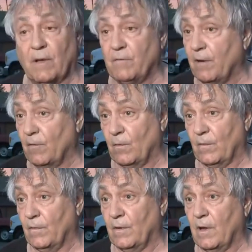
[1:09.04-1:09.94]
I've never,
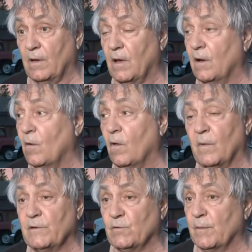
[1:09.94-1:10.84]
uh, on all
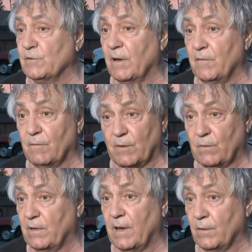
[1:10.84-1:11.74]
my trips, I've never
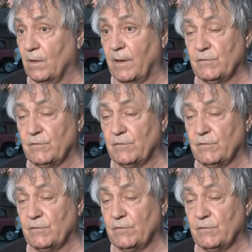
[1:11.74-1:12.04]
taken life